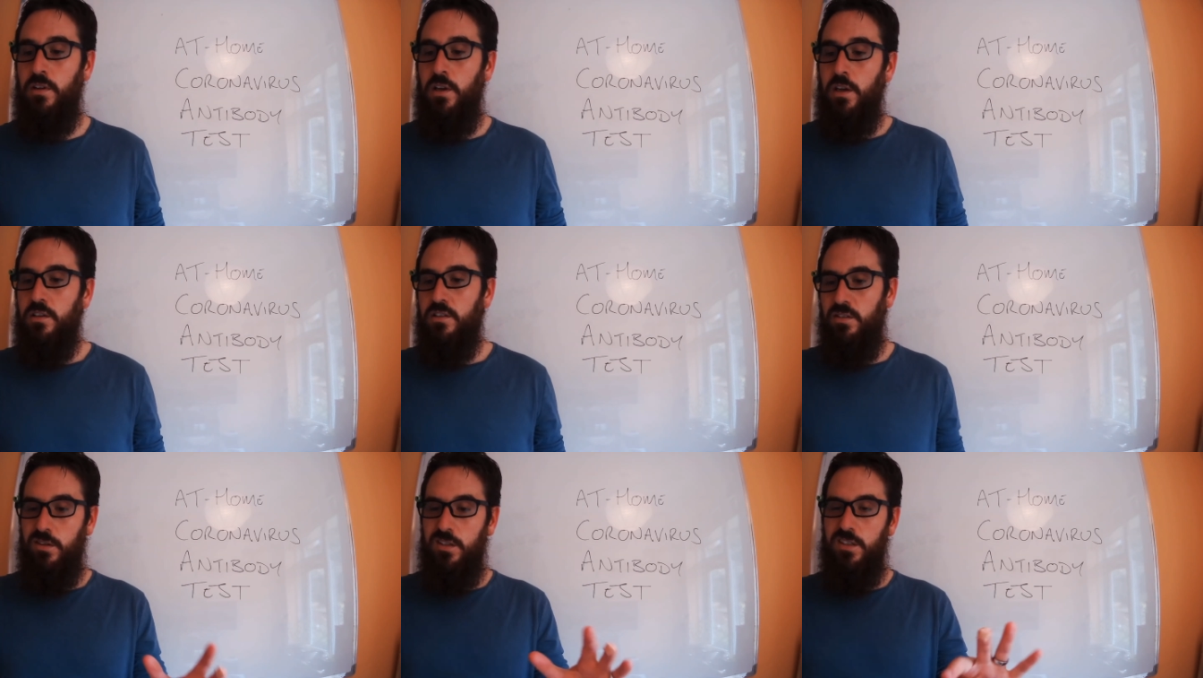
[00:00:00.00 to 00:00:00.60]
So
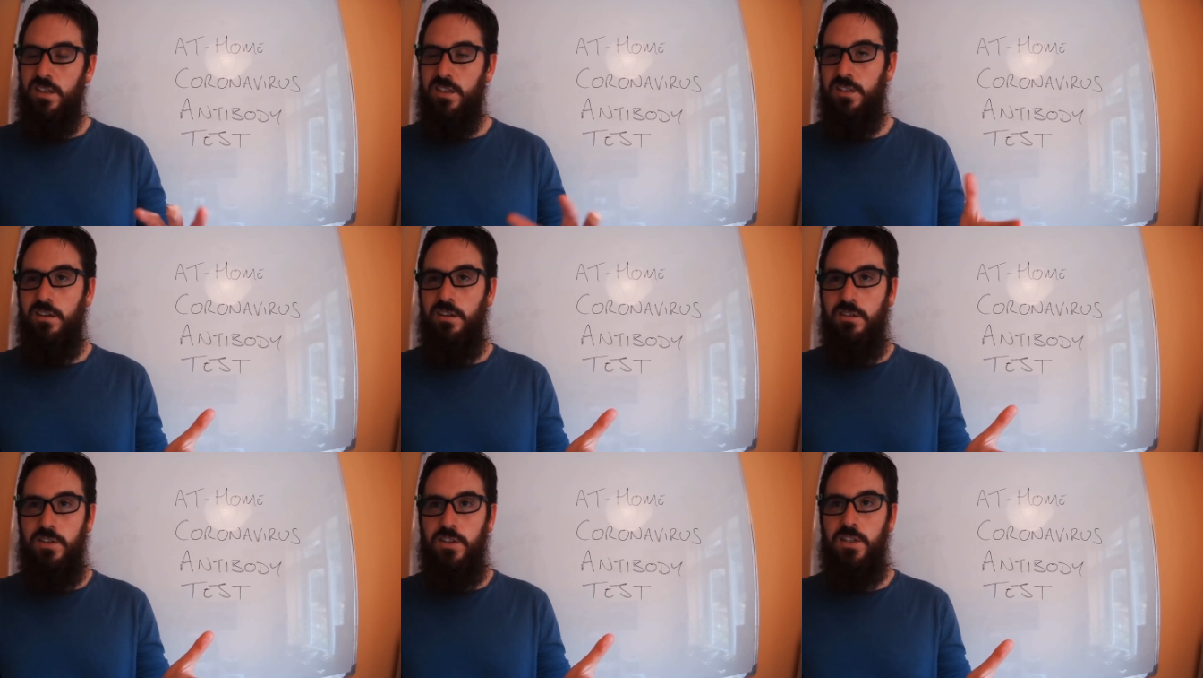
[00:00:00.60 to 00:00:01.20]
it does kind of
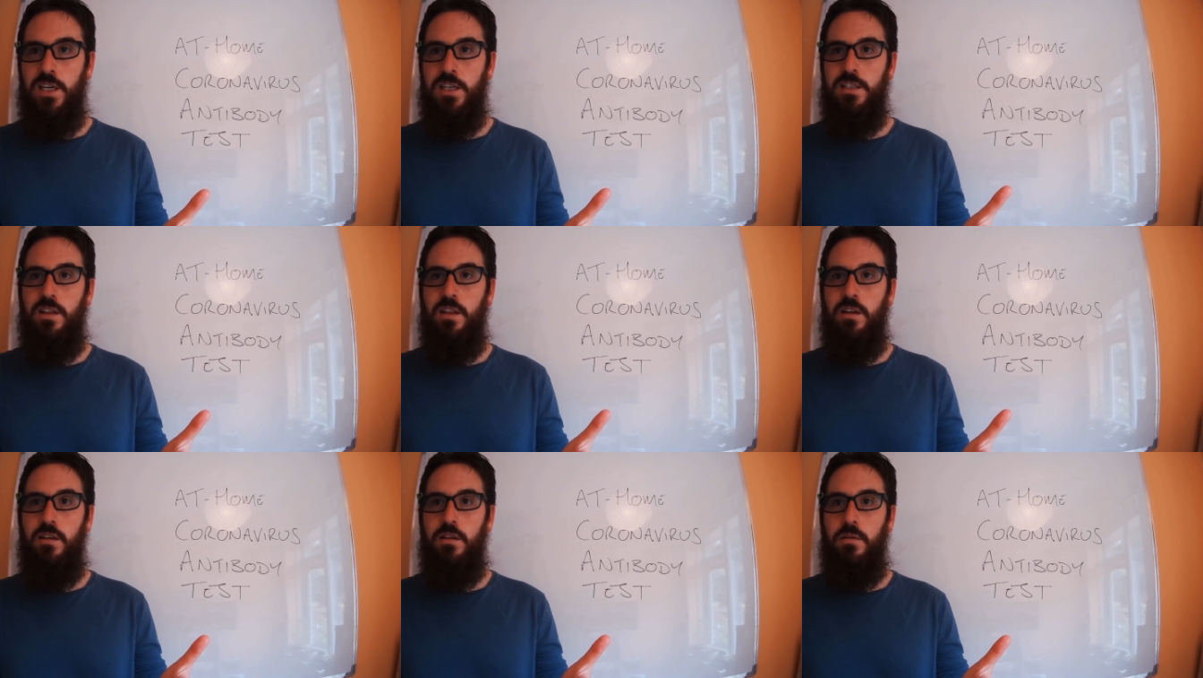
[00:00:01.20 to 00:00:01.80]
suggest
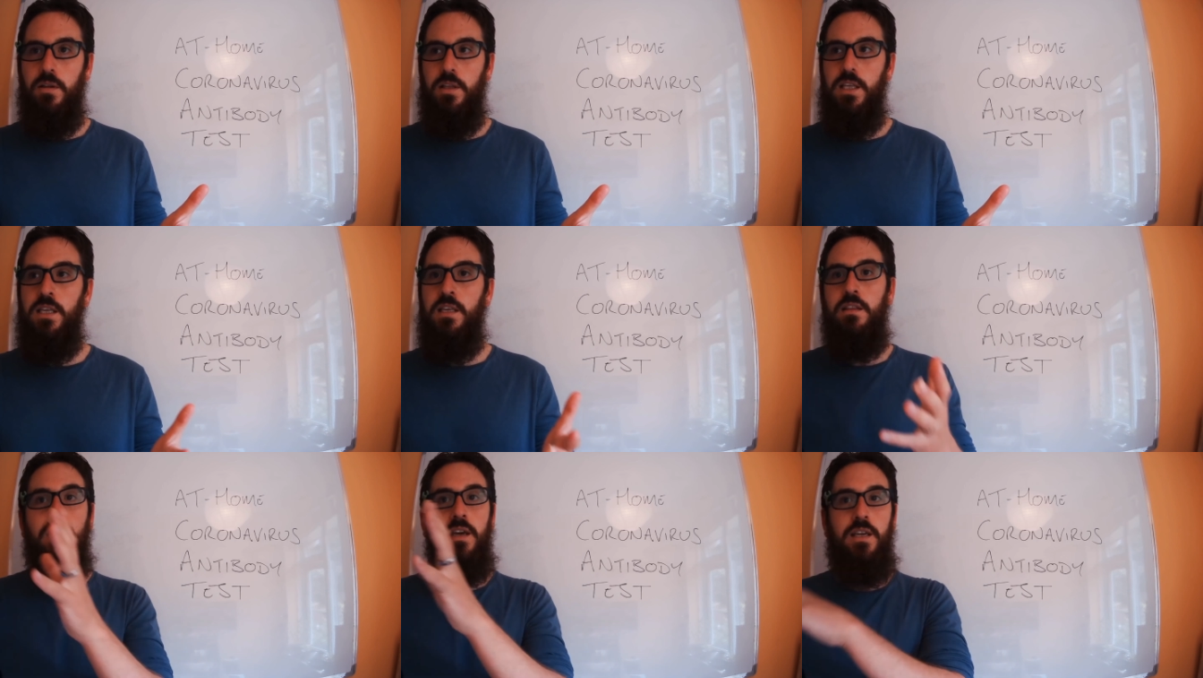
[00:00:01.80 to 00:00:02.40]
that
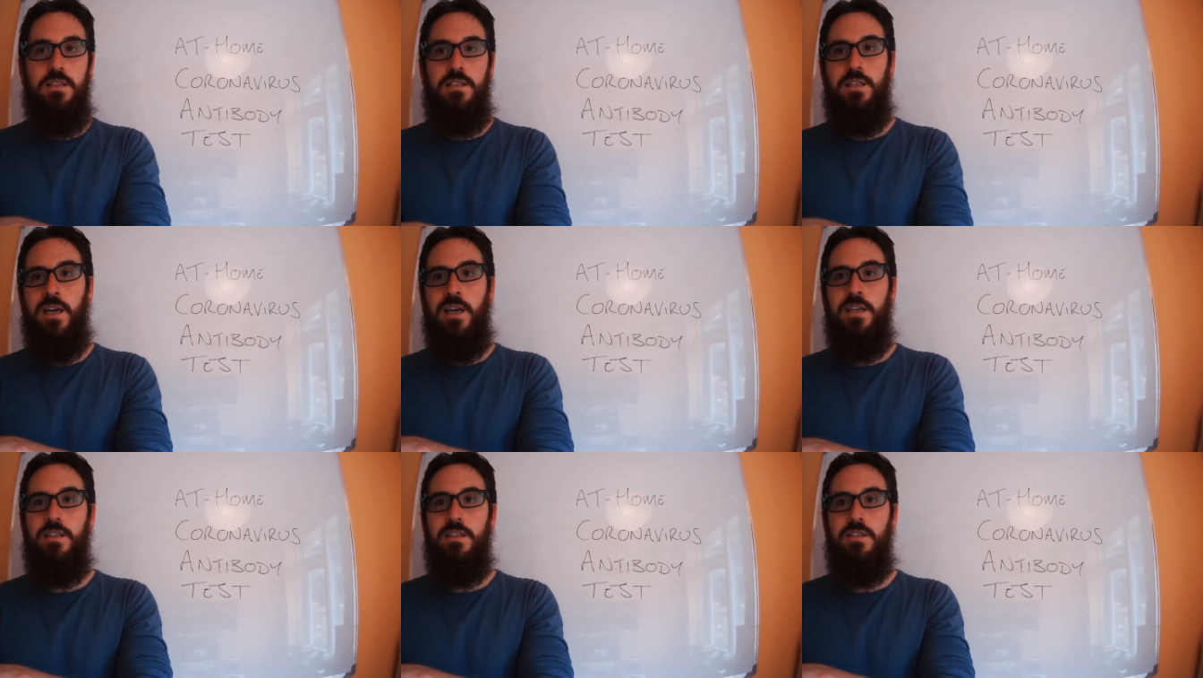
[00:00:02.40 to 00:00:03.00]
either his
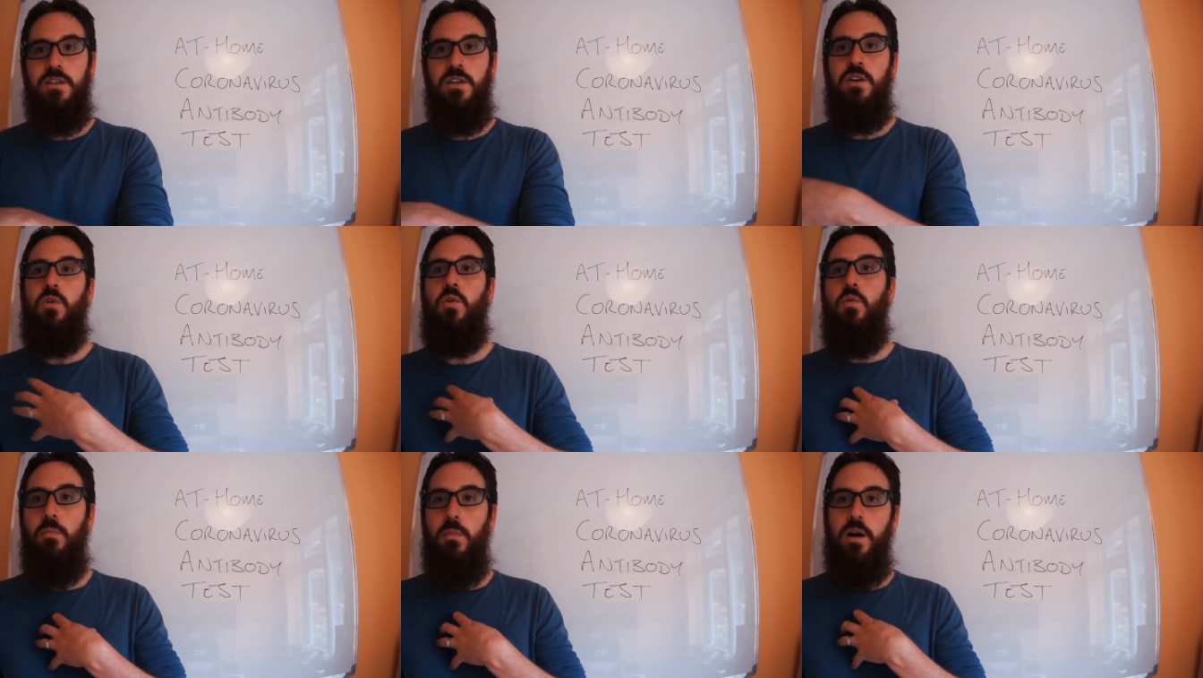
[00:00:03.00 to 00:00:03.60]
test or
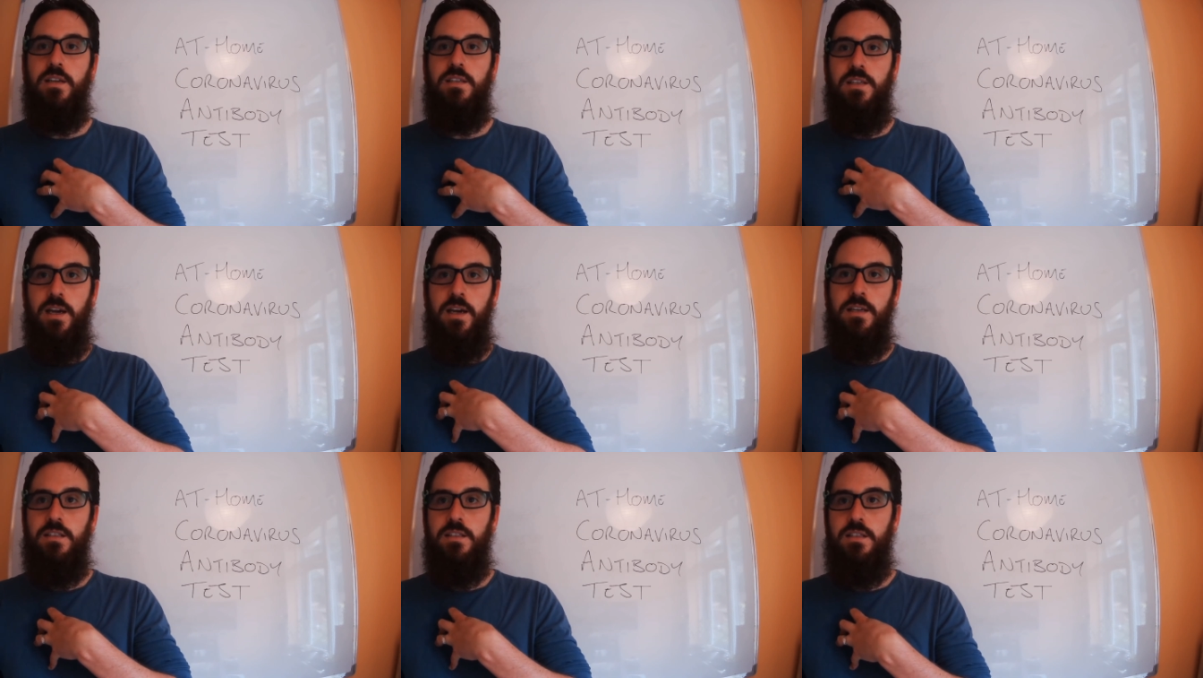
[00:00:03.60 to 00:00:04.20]
my
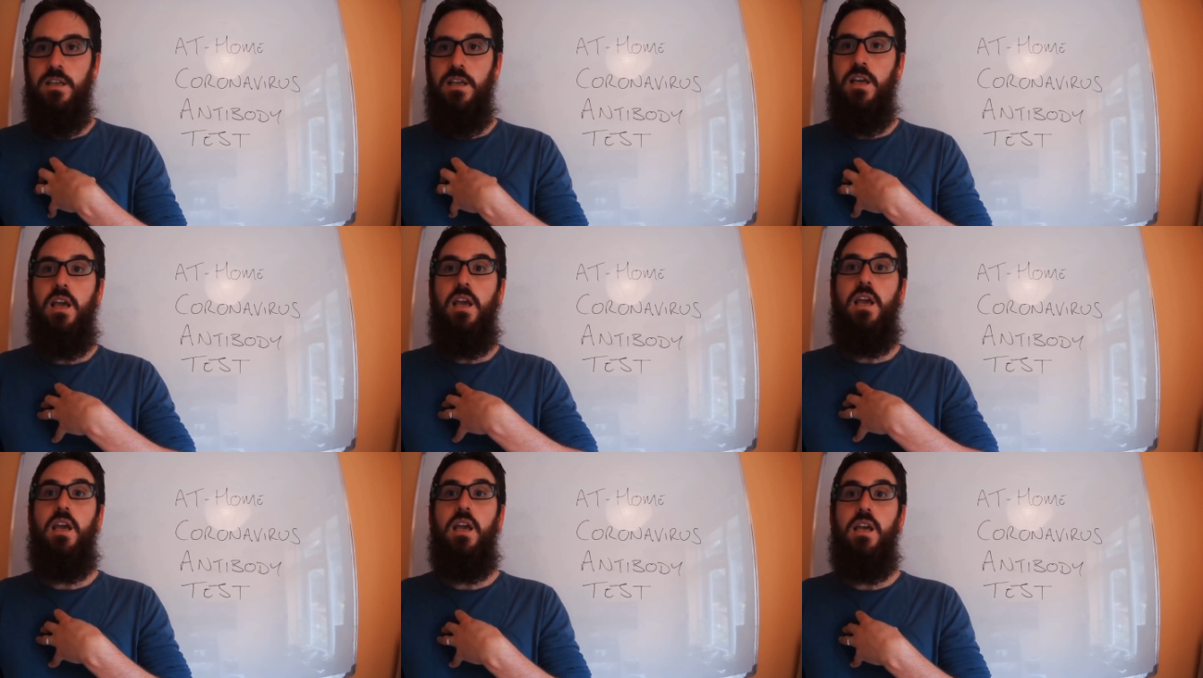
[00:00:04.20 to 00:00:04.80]
test
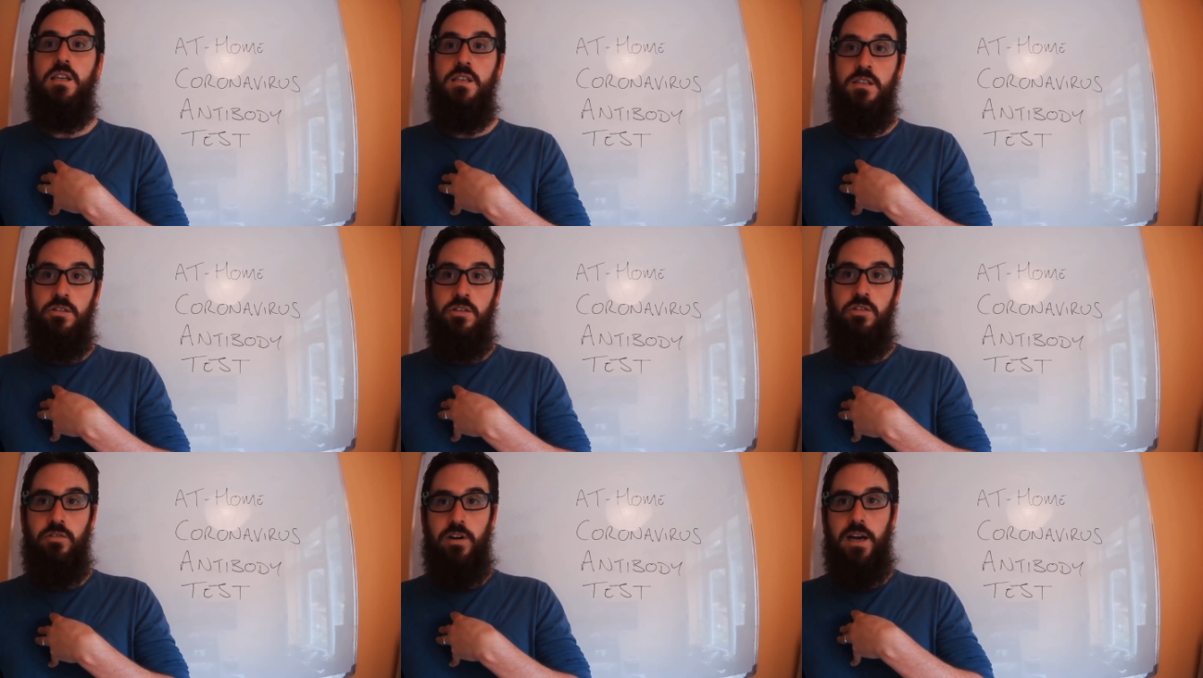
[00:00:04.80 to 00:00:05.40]
isn't
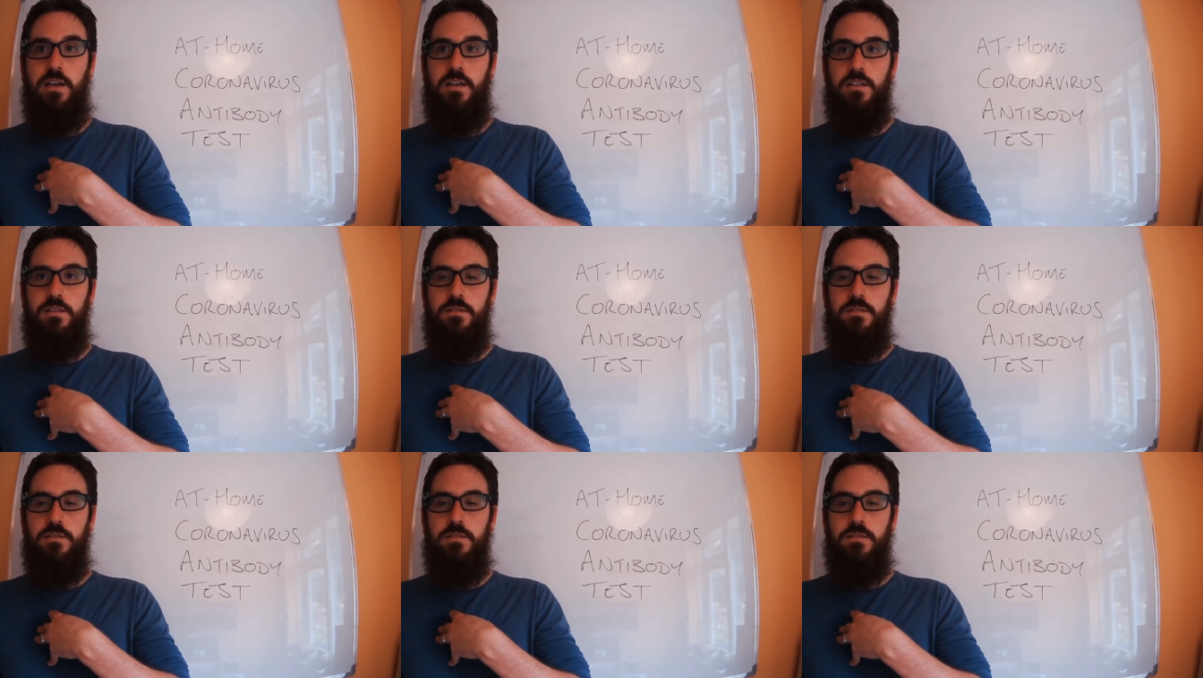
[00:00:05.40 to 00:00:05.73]
correct.